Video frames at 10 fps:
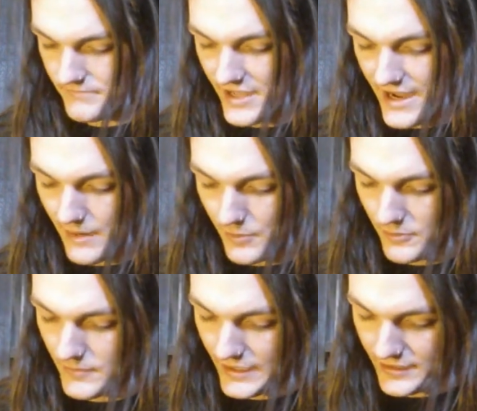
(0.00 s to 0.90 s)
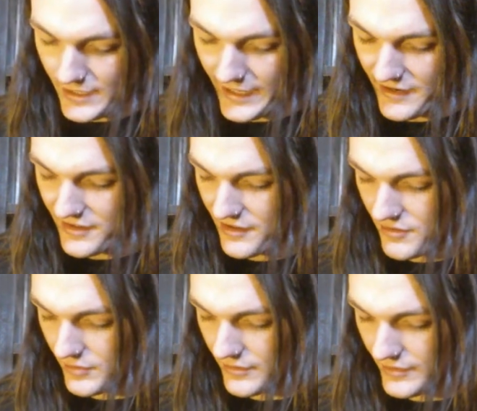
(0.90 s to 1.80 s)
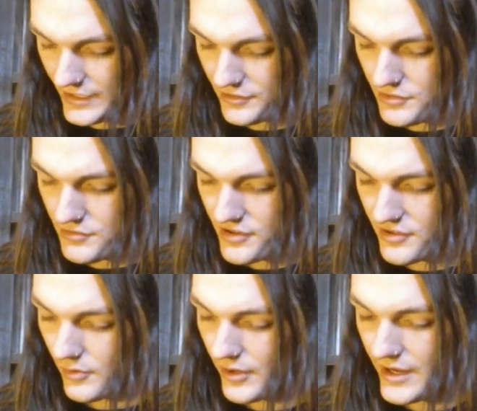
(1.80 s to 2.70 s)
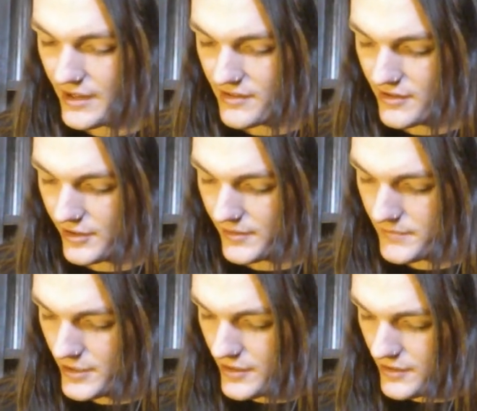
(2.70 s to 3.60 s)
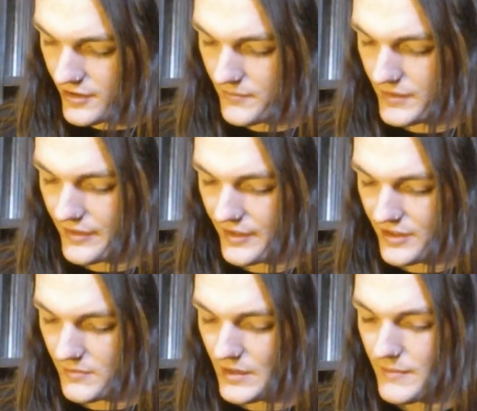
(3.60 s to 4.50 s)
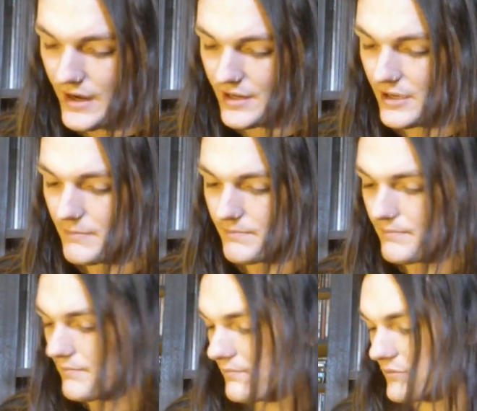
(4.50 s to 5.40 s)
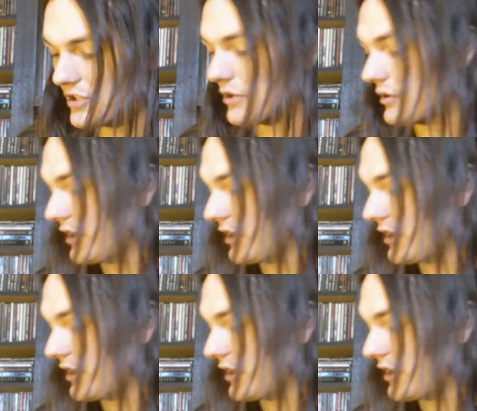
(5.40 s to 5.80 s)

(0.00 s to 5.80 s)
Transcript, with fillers: the album, and I guess it's sort of like news stories or something that somebody made up to go